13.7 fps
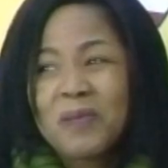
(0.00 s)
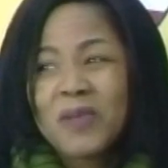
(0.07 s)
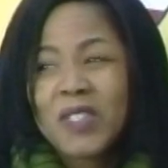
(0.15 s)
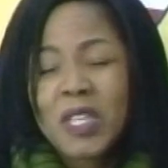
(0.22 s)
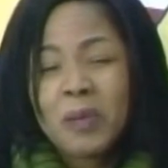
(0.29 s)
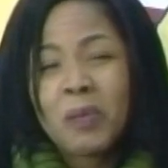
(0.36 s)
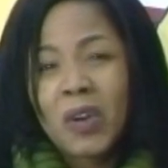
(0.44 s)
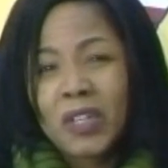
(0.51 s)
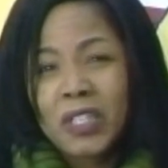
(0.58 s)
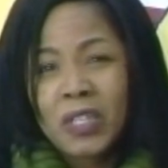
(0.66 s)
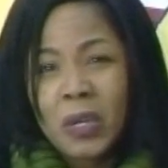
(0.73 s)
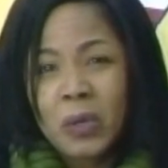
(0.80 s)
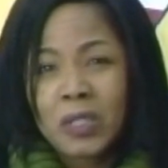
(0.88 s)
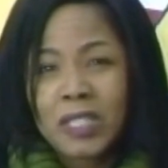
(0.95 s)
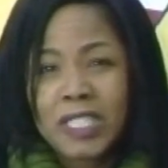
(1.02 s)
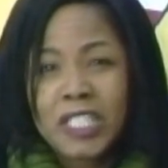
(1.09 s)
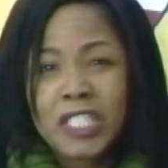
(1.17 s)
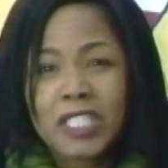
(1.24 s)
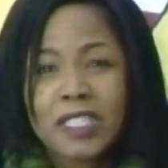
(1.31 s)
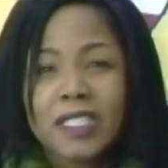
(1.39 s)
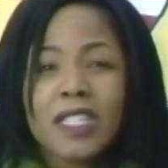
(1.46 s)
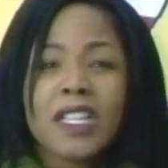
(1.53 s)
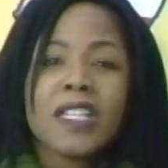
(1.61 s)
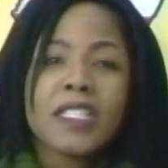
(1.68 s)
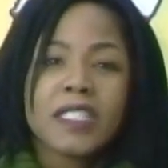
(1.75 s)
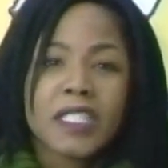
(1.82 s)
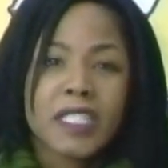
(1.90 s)
Tea Party Coalition.
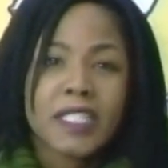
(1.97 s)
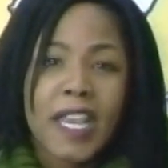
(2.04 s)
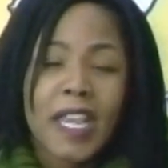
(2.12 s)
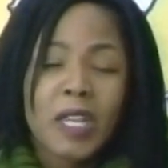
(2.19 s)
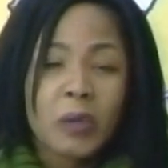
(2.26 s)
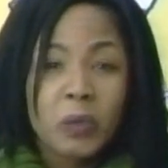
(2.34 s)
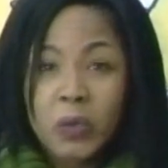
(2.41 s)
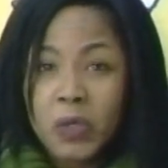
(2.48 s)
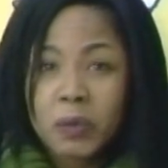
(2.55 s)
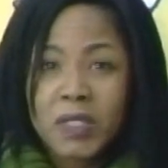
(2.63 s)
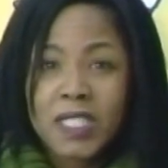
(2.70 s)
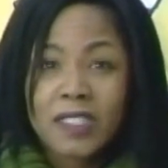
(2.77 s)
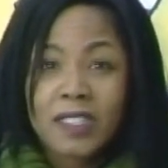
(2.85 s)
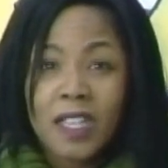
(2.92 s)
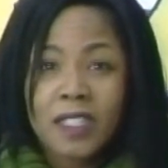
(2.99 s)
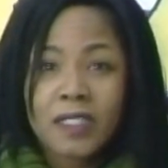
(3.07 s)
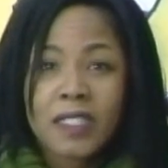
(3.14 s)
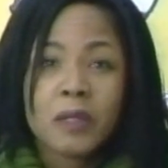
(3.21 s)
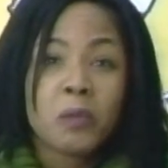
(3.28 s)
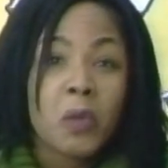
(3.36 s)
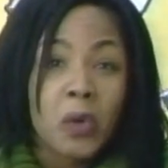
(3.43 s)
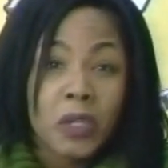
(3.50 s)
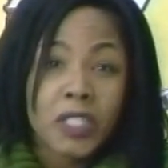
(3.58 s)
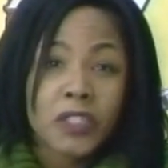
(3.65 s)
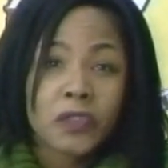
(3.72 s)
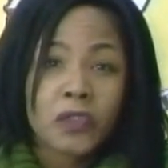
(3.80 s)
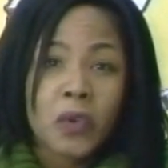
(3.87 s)
Today, we'll be discussing
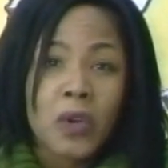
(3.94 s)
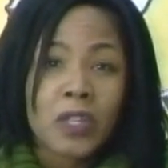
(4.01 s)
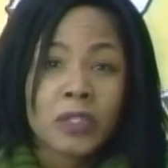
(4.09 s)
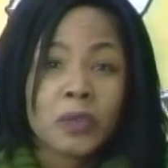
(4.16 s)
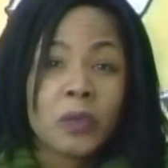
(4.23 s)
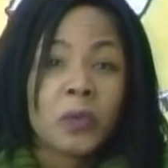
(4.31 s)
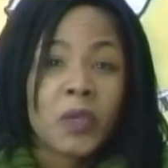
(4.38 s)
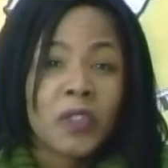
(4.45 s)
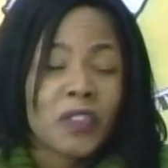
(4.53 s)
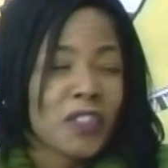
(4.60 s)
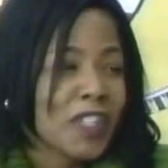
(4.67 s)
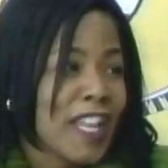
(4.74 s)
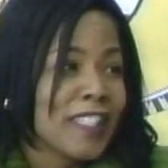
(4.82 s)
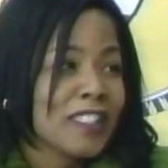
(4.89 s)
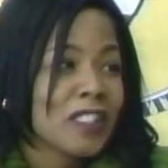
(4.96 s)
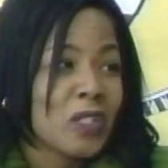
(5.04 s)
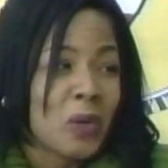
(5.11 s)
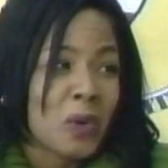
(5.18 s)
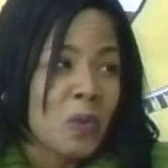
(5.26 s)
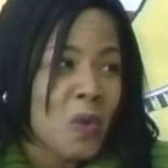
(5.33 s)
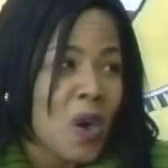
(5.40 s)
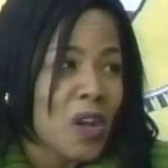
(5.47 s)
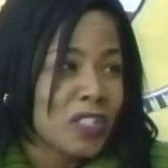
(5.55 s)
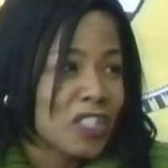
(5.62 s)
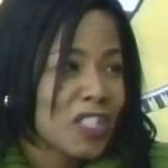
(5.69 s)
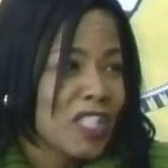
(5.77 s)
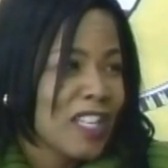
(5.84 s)
mortgage fraud with our guest, Laura
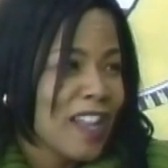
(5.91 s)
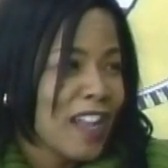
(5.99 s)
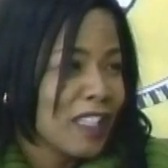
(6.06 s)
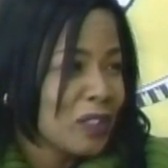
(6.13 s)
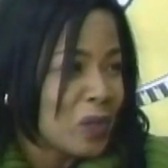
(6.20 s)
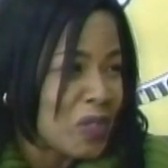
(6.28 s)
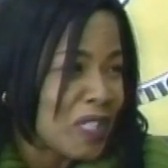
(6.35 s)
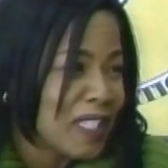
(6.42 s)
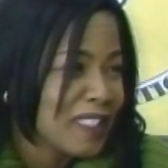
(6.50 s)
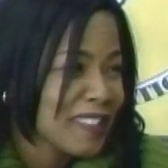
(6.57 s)
Walsh. Hi, Laura.